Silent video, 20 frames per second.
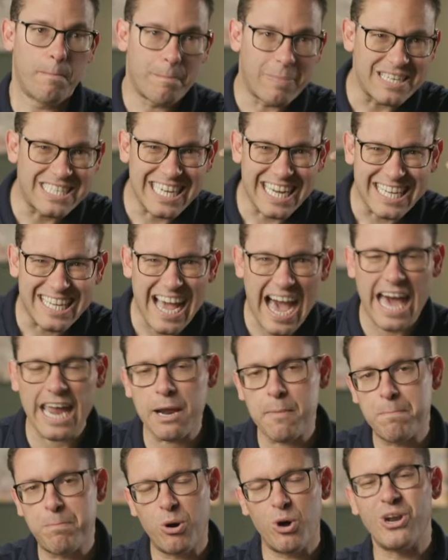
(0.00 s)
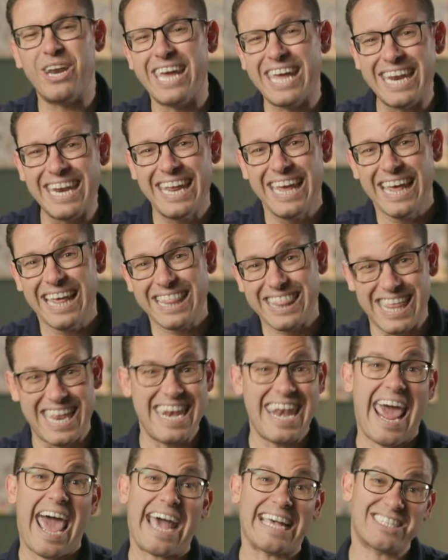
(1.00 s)
But you got to put in the
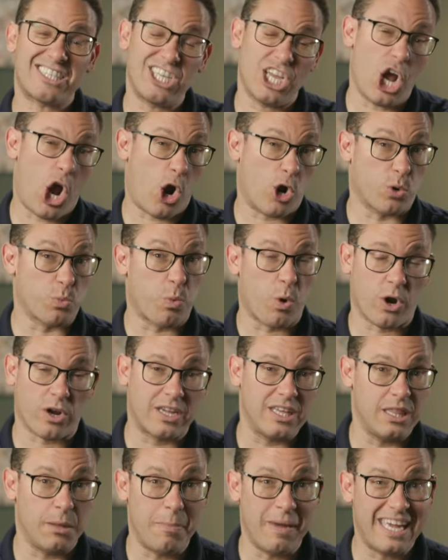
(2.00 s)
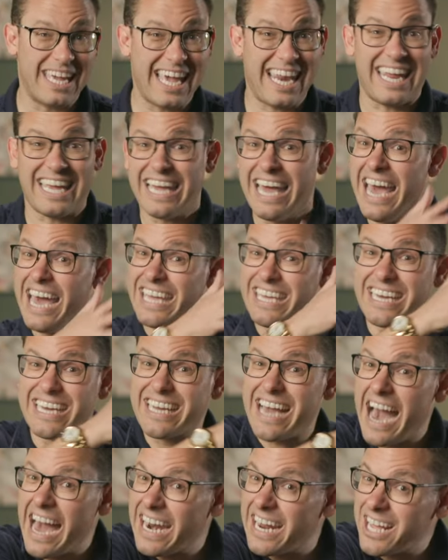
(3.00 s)
nasty hard work in the beginning. You
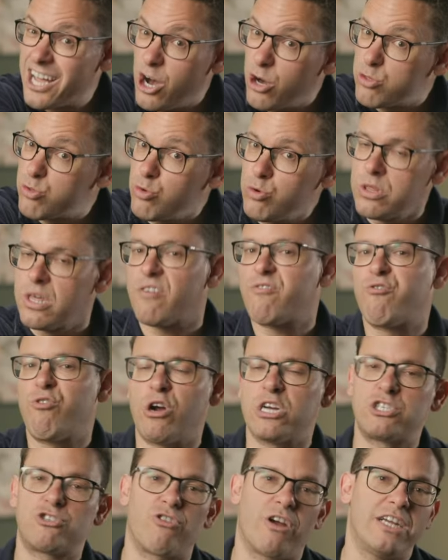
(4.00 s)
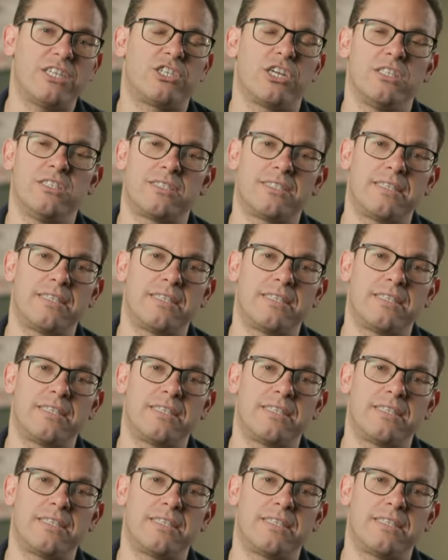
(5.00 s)
got to go through the frustration